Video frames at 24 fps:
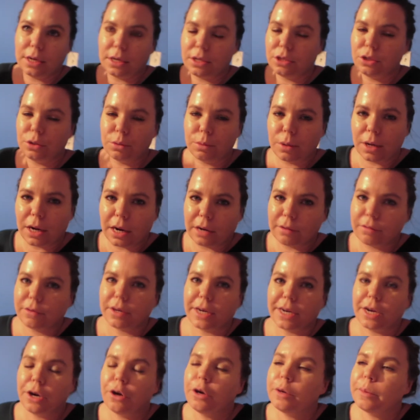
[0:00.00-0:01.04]
and do whatever
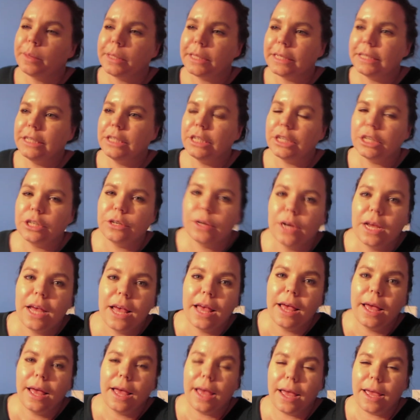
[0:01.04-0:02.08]
I normally do.
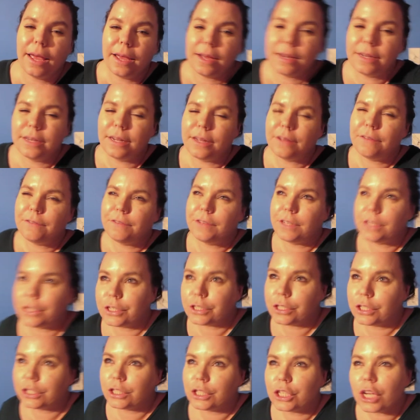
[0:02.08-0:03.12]
And it feels
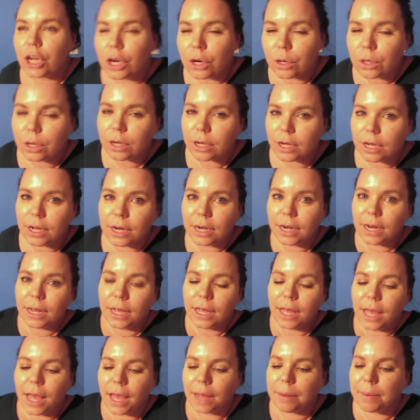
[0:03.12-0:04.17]
so good.
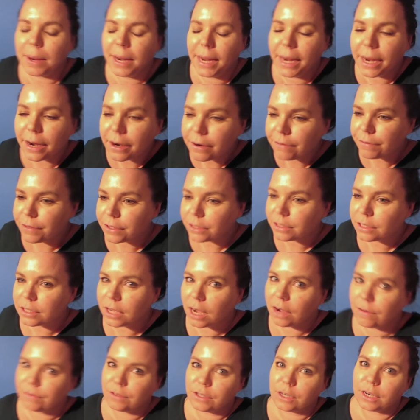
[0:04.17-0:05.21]
And my hair feels
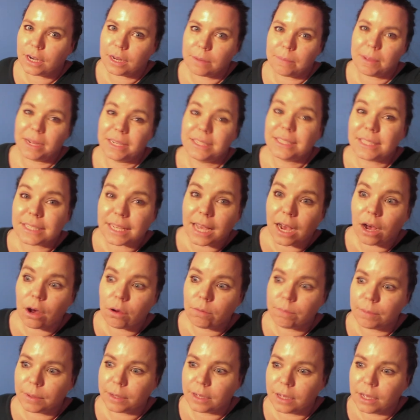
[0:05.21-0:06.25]
softer and my
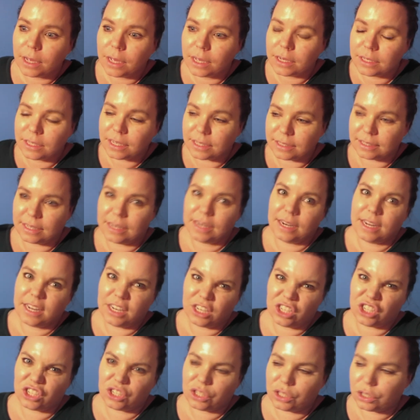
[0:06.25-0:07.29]
scalp doesn't
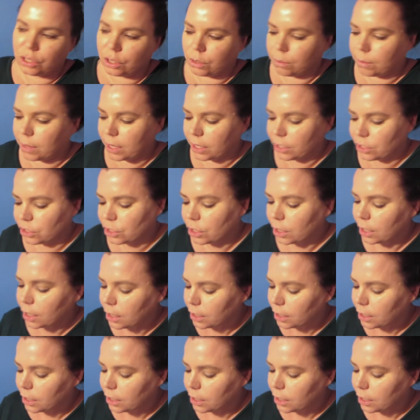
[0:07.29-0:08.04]
itch so much.